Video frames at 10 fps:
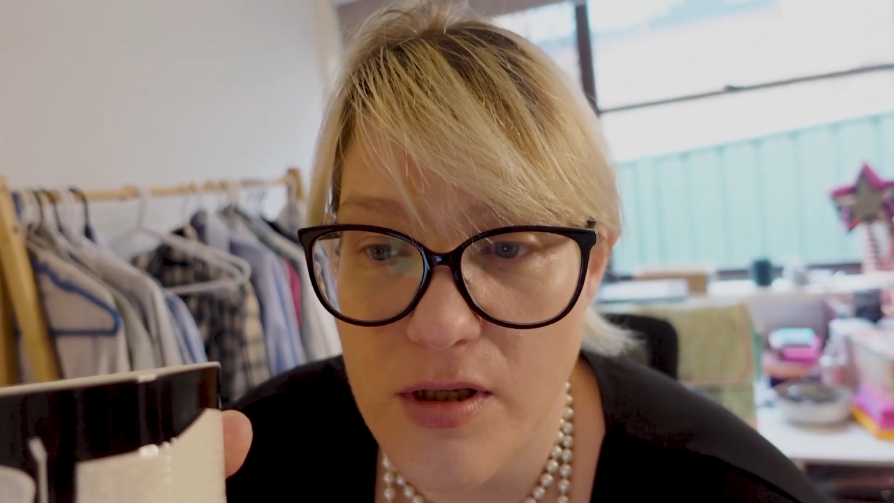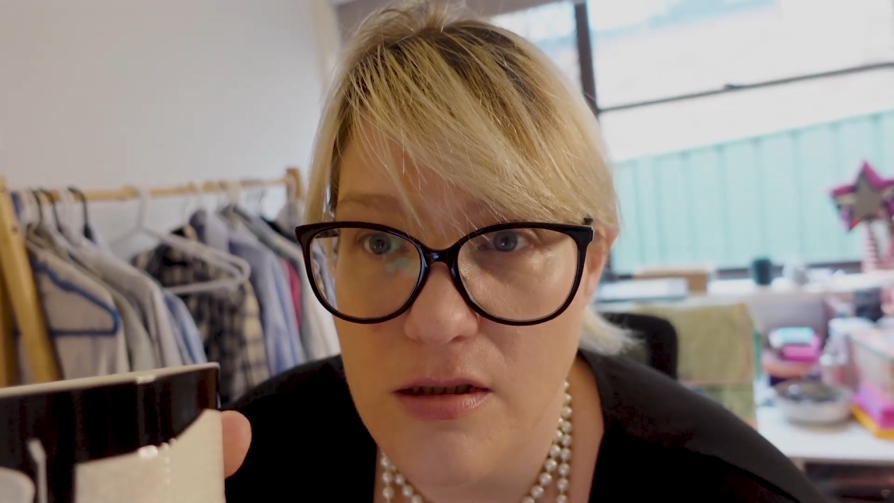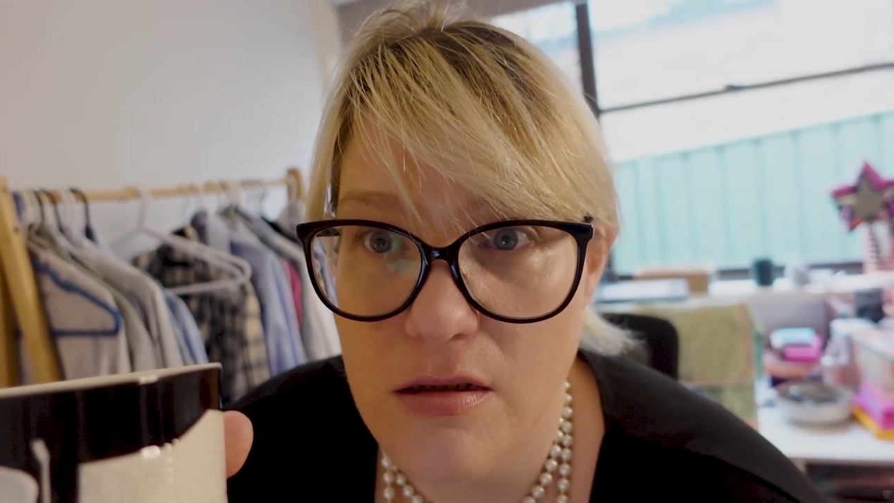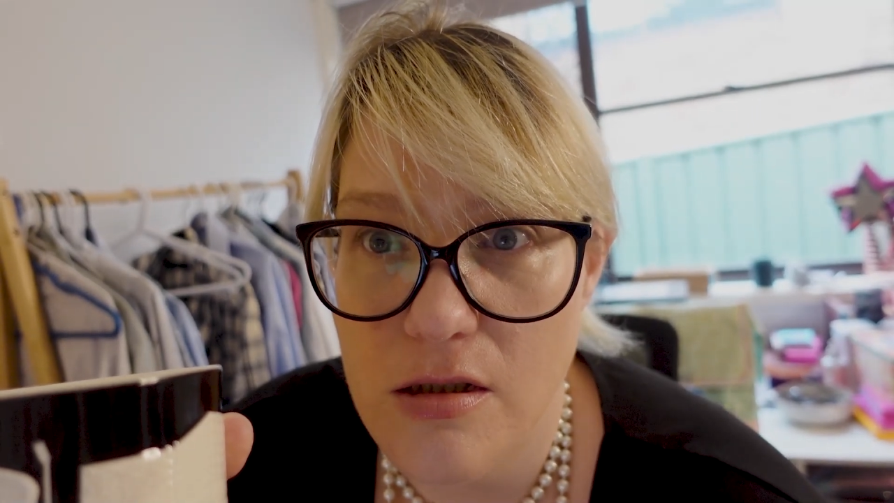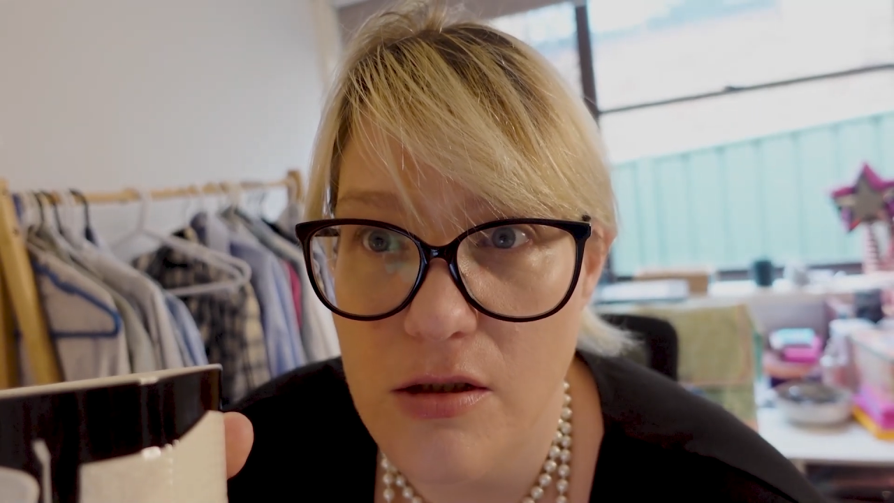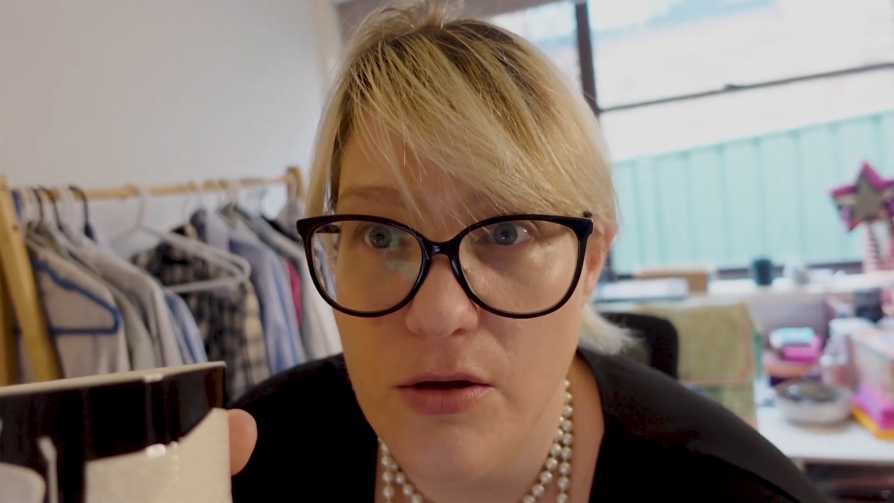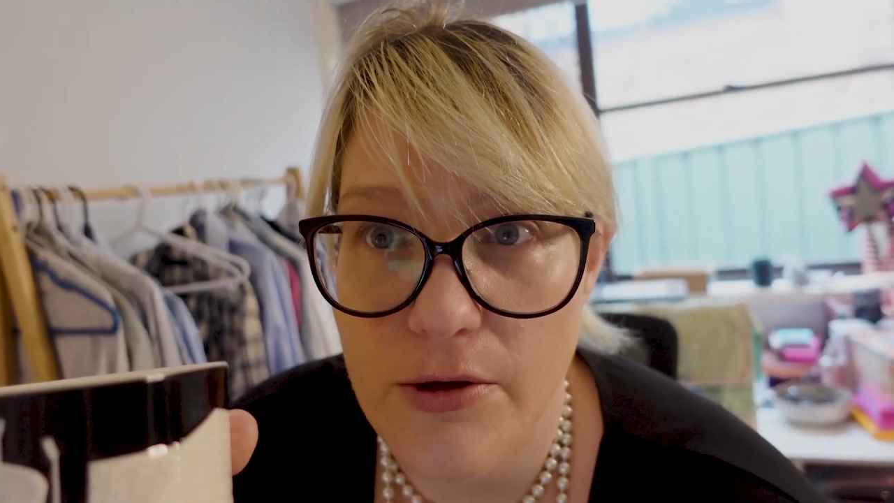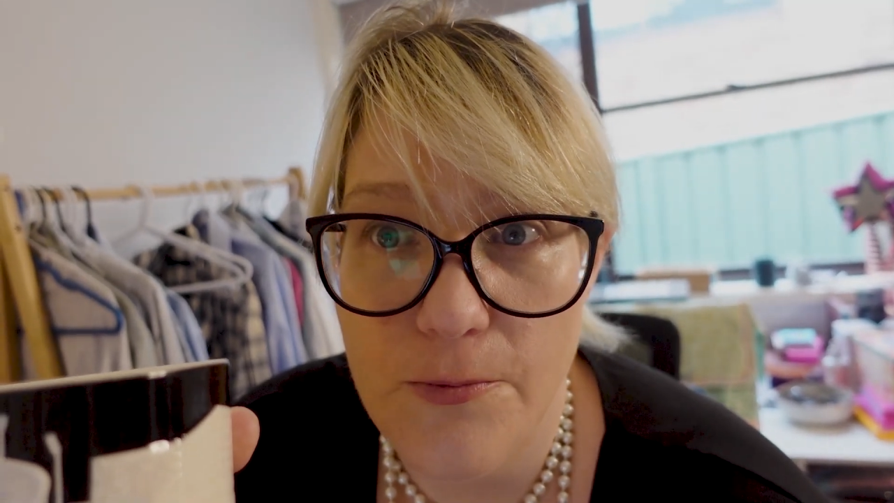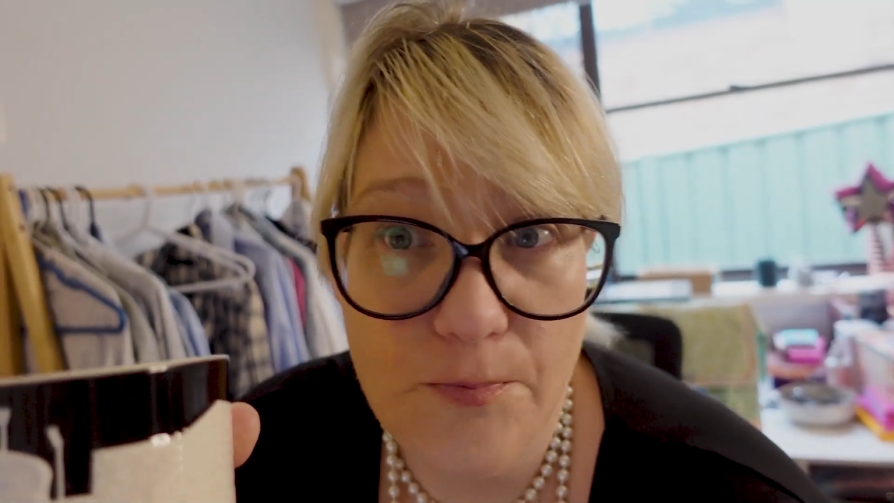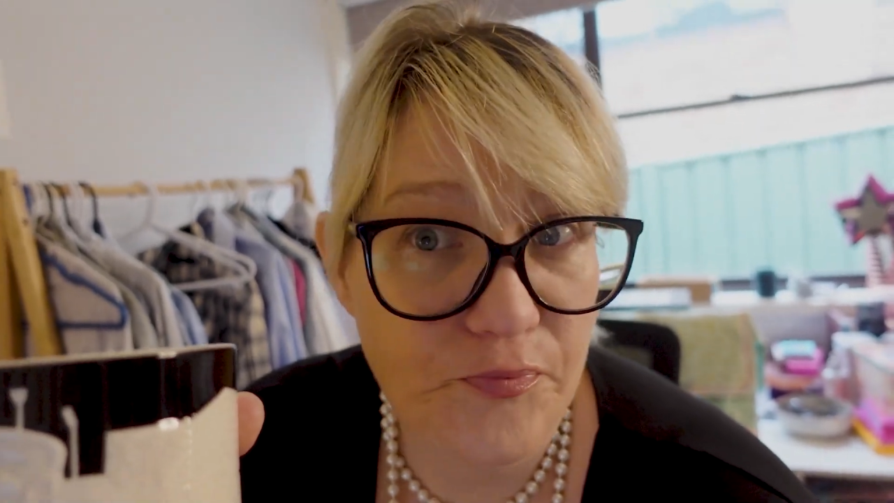
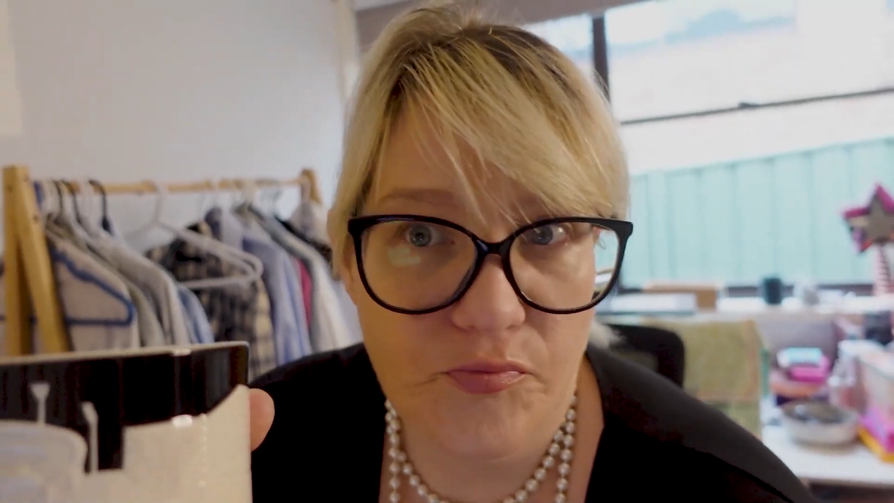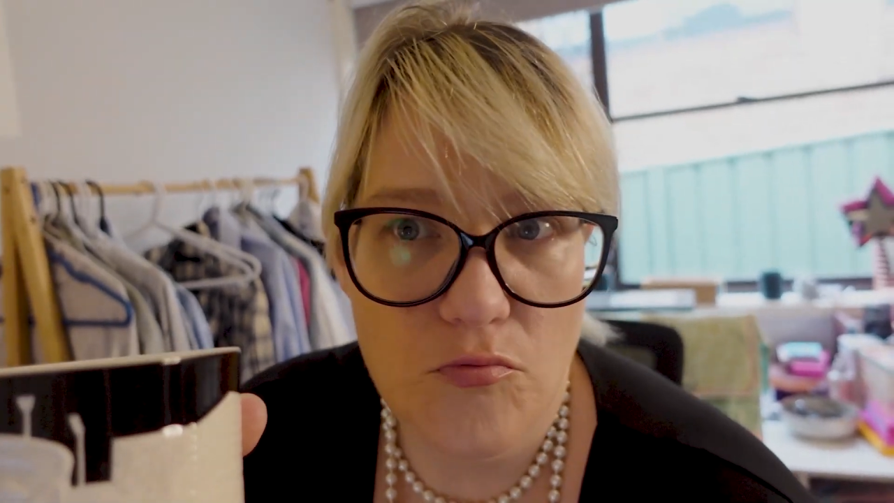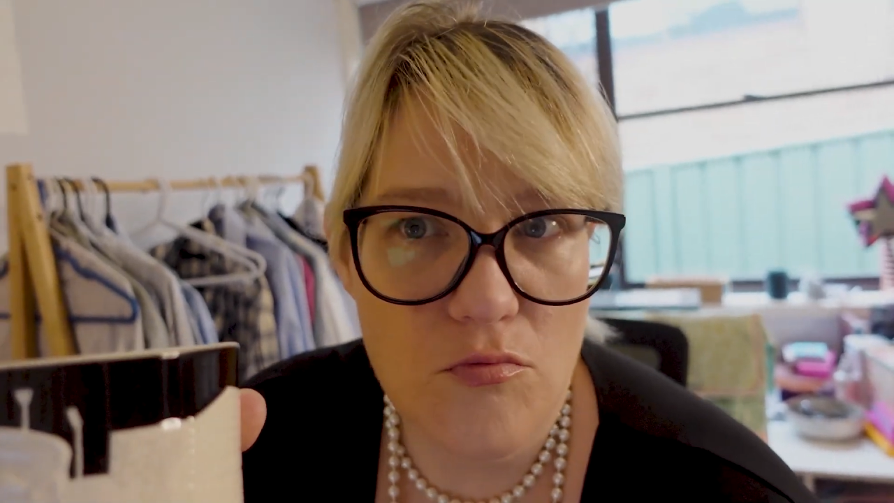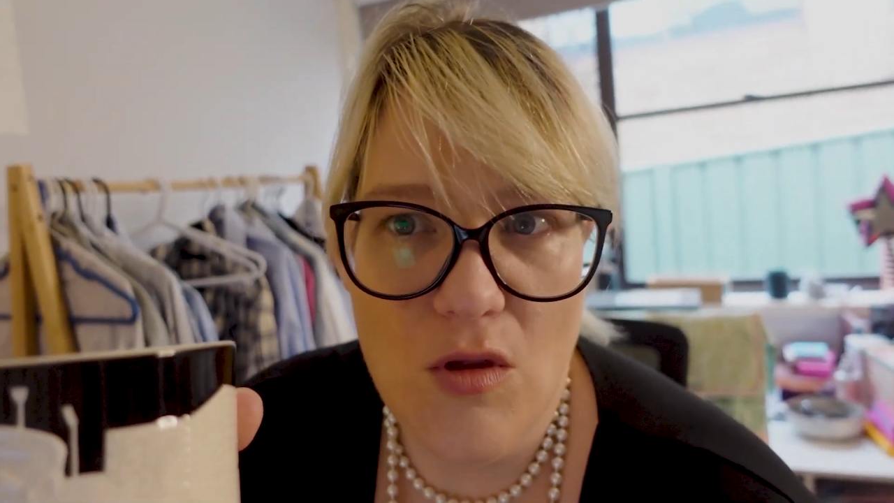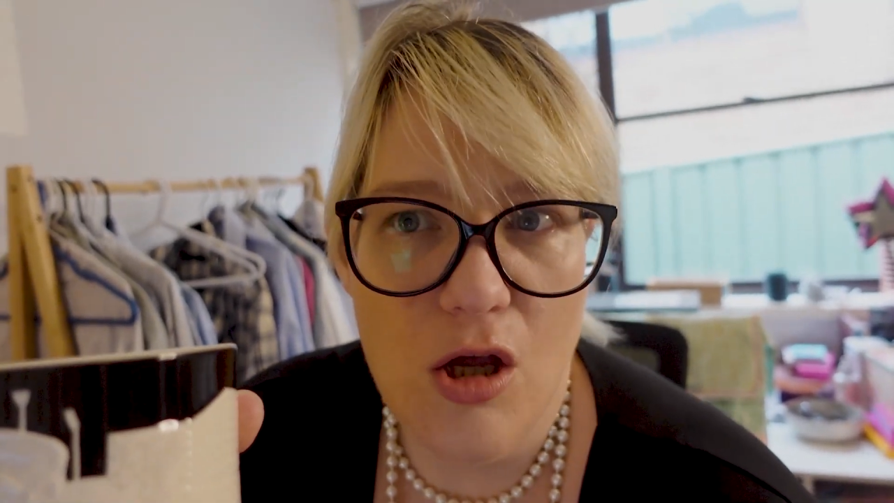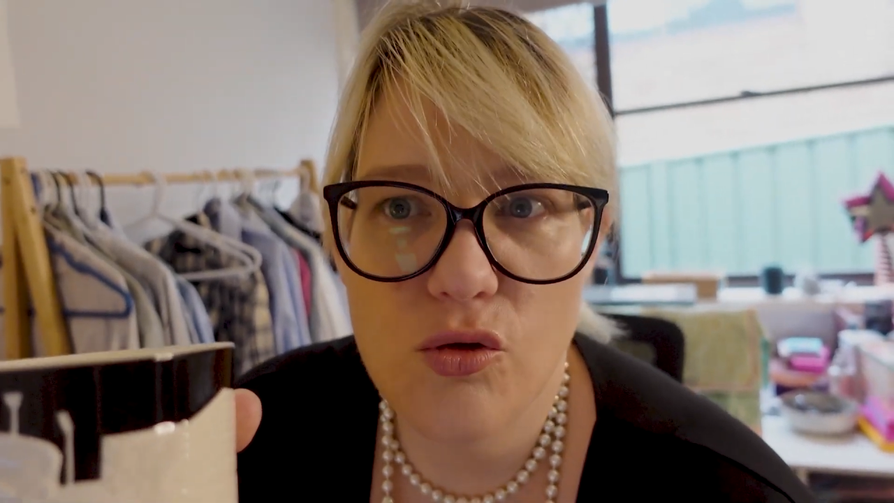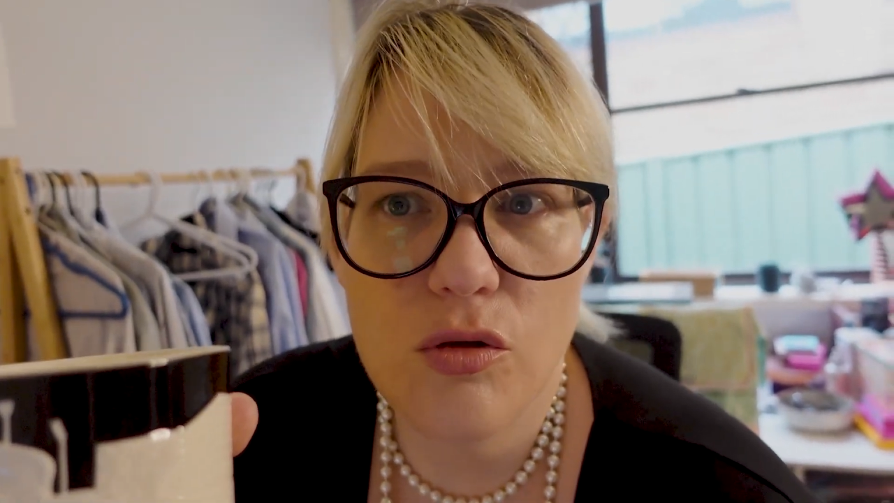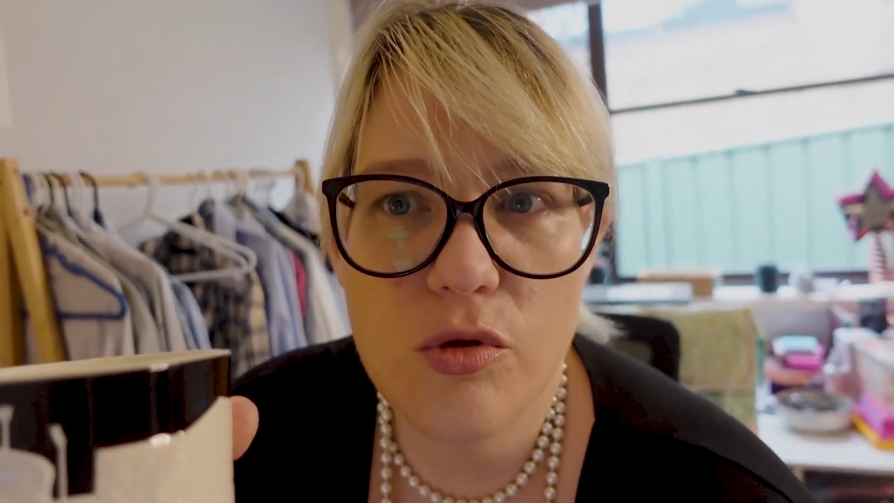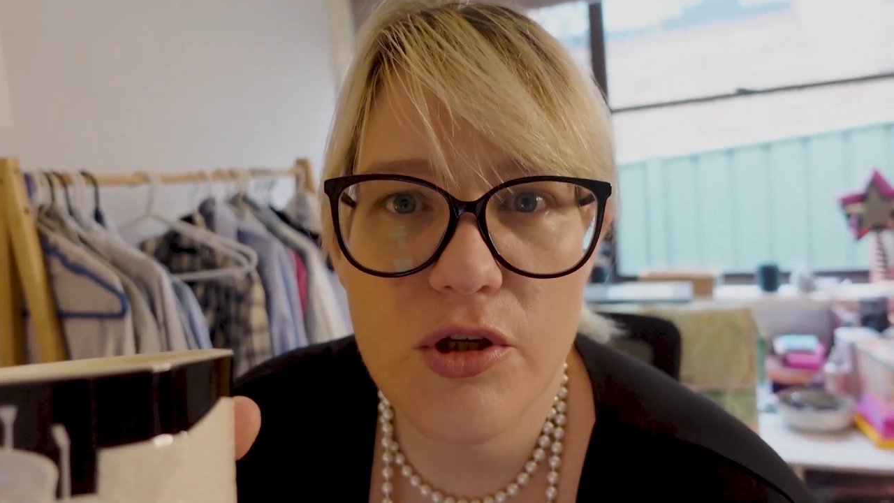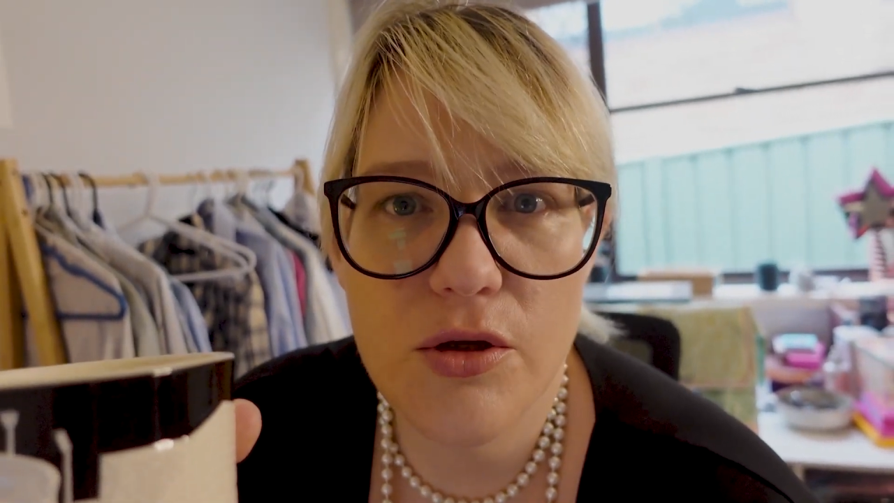into
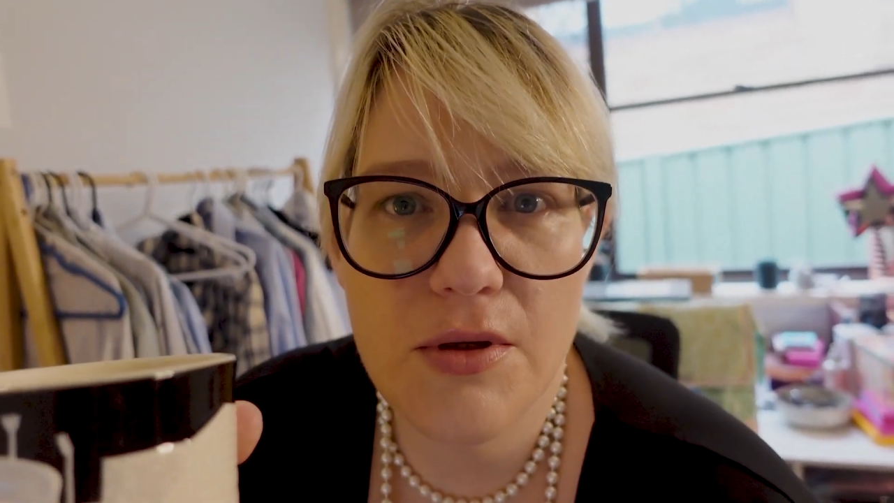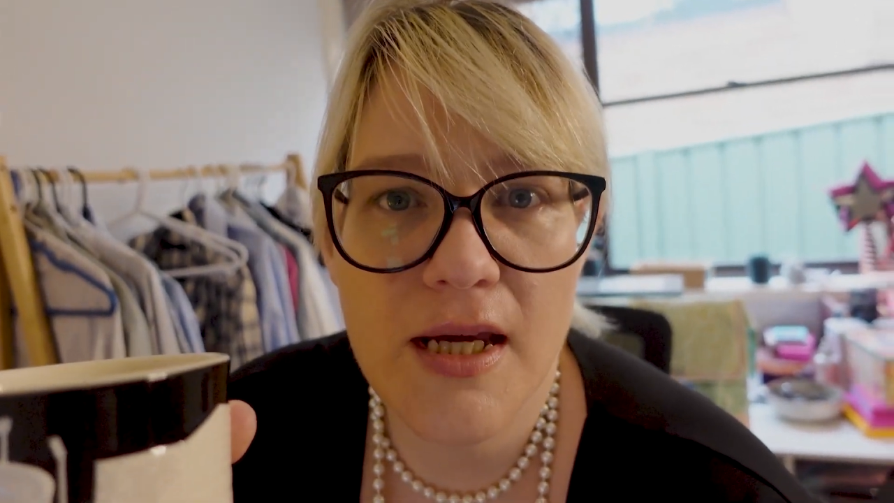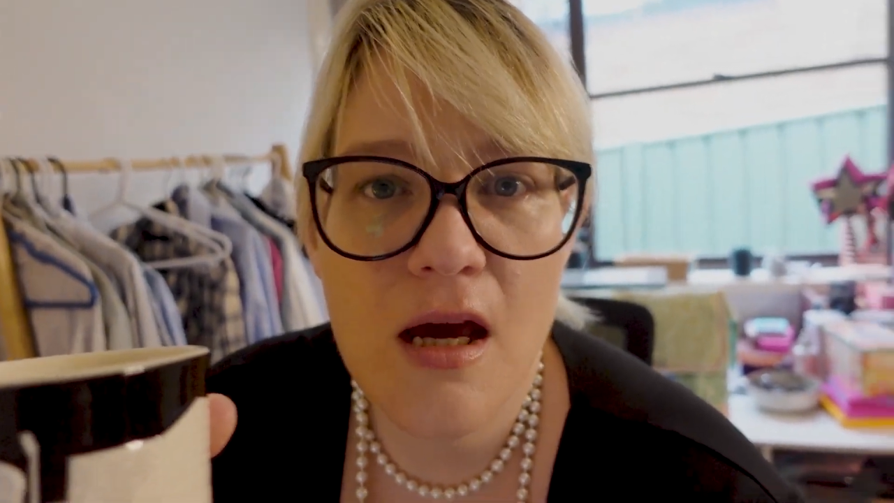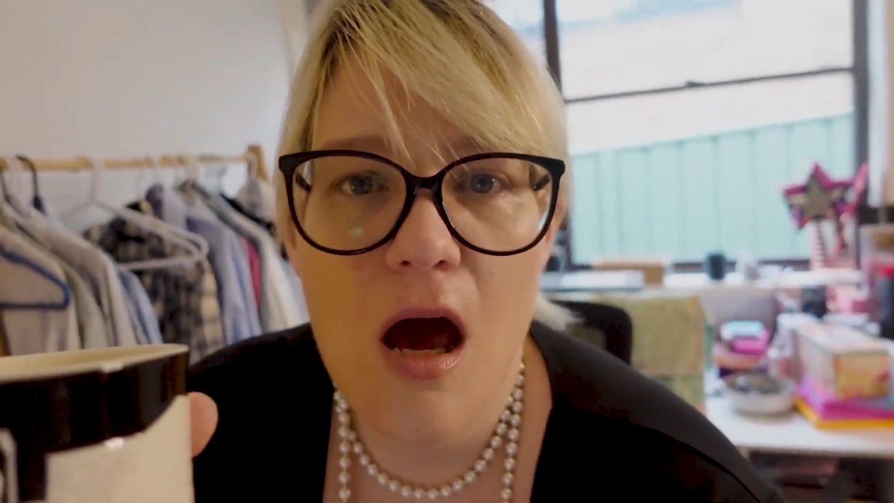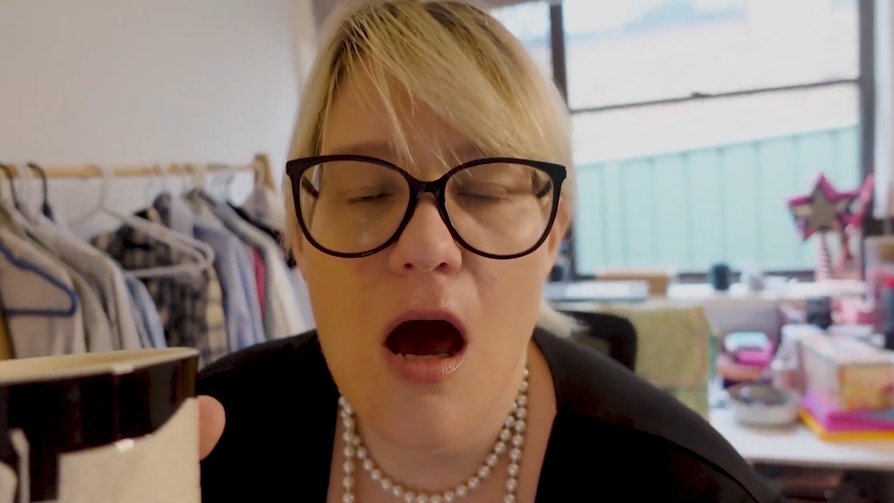normal uni.